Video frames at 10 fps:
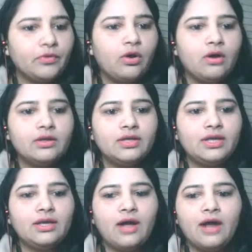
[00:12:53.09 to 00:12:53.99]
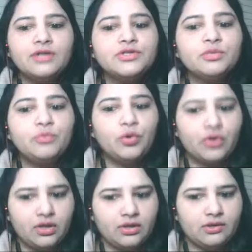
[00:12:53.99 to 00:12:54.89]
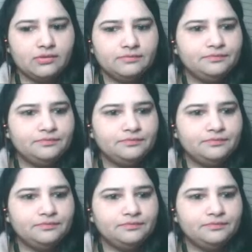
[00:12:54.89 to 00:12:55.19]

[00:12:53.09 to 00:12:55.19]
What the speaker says: or they are supporting it.